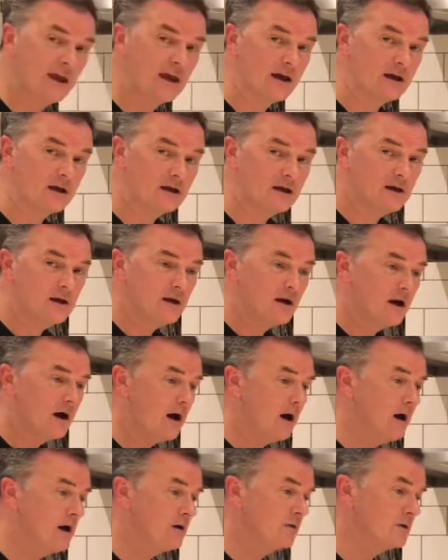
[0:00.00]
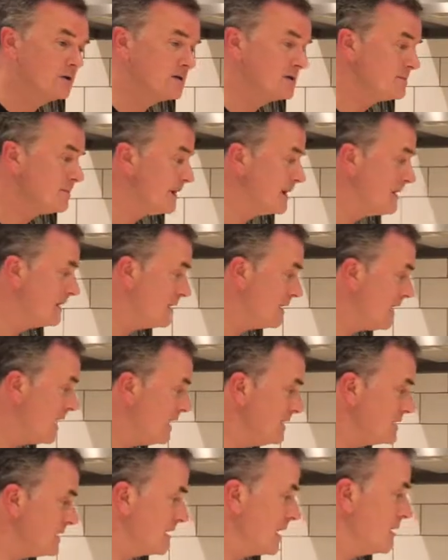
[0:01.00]
here which has been
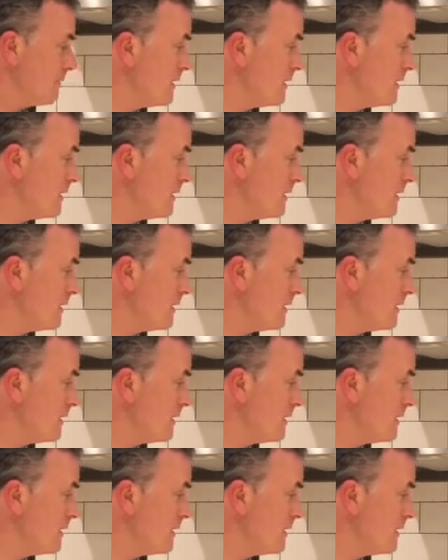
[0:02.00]
heating